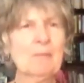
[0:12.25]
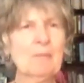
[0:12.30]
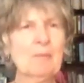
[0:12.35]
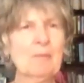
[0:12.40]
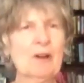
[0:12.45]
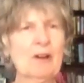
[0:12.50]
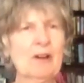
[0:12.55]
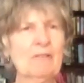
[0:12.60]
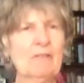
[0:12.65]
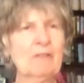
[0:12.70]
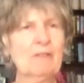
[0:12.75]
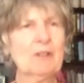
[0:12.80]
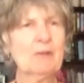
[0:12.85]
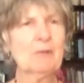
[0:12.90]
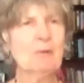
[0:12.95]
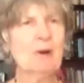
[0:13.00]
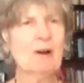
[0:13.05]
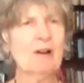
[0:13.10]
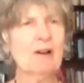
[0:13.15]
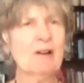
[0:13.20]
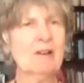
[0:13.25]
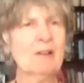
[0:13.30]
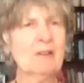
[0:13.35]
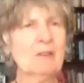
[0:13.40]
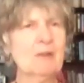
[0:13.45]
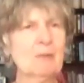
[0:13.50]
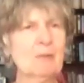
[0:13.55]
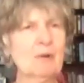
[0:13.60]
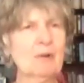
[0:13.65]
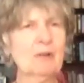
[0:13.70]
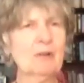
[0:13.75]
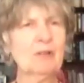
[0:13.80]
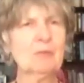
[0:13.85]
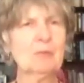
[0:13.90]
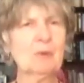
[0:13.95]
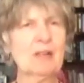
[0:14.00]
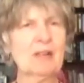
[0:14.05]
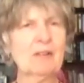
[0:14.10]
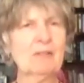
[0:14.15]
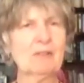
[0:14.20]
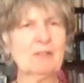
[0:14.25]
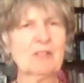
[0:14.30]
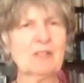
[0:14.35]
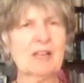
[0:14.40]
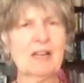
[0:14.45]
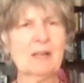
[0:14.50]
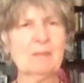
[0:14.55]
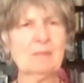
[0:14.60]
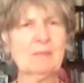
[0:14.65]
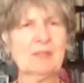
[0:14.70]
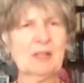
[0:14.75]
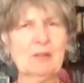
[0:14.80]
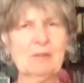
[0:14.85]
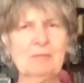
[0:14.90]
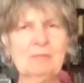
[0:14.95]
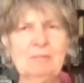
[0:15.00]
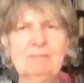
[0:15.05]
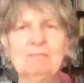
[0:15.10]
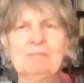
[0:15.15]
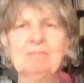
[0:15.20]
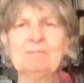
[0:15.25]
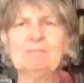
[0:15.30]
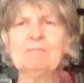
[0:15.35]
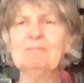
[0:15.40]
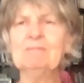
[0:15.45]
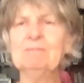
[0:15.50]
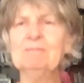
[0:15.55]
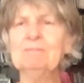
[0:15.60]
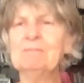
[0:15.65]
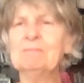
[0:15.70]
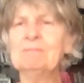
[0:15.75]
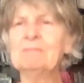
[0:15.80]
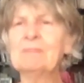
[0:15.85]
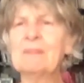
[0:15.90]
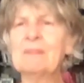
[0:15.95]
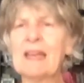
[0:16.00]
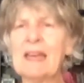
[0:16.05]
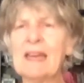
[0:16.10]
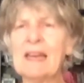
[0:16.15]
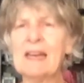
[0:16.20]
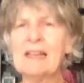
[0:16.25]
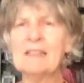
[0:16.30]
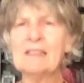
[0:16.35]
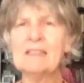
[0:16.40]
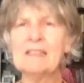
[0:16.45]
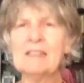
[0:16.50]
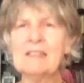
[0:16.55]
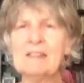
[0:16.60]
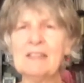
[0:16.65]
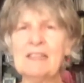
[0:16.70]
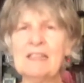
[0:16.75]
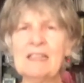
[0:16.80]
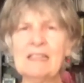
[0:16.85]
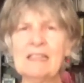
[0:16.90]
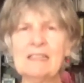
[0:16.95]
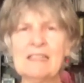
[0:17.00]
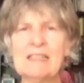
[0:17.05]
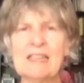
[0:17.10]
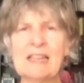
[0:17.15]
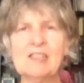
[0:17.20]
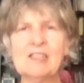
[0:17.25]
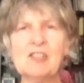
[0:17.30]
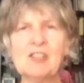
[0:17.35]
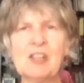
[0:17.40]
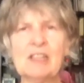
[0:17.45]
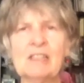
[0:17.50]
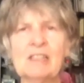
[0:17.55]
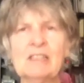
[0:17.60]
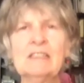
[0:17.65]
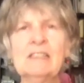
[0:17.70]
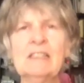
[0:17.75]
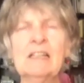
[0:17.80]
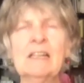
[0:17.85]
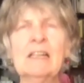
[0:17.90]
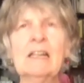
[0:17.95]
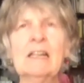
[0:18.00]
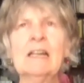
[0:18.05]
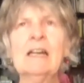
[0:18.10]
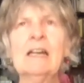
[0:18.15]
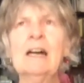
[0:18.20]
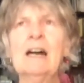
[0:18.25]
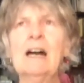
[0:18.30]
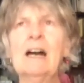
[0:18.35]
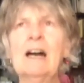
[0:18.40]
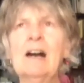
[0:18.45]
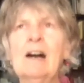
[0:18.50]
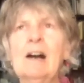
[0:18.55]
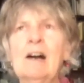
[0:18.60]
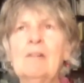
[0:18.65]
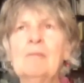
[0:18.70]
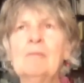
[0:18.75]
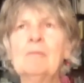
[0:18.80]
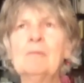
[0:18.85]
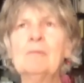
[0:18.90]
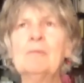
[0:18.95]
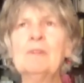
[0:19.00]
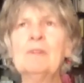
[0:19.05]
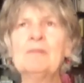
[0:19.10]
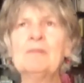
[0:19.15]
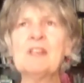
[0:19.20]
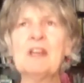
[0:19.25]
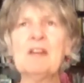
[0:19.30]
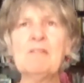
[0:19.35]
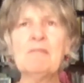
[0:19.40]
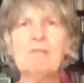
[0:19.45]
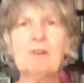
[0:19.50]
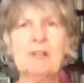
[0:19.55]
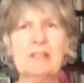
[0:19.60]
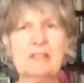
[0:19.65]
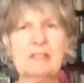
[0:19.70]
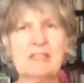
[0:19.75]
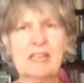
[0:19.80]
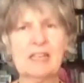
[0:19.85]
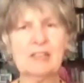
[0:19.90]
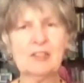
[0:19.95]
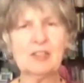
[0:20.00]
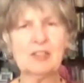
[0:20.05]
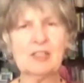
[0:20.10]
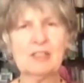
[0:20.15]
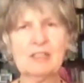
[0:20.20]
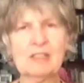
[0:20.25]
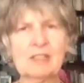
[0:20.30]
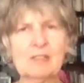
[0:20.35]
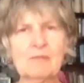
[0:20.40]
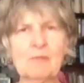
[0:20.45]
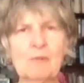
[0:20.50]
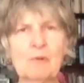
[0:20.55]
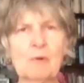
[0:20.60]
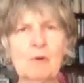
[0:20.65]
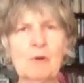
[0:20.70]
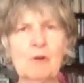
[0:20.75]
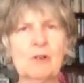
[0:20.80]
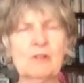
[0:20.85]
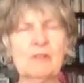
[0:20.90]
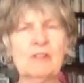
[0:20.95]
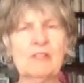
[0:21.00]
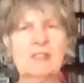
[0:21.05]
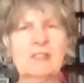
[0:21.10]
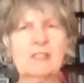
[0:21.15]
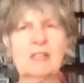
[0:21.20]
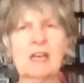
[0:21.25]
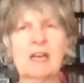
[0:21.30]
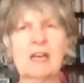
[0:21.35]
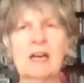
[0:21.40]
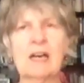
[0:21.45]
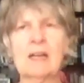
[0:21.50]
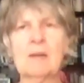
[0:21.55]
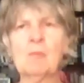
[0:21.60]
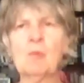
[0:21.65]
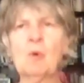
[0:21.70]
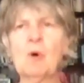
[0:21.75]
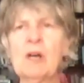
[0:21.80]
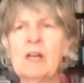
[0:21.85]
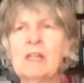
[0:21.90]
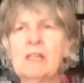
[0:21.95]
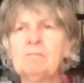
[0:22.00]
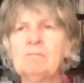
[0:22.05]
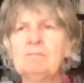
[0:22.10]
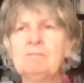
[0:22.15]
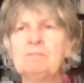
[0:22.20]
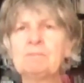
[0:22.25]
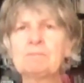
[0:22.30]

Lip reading: wherever you are in the world, whatever time zone. And the intention, we have several intentions for this time. One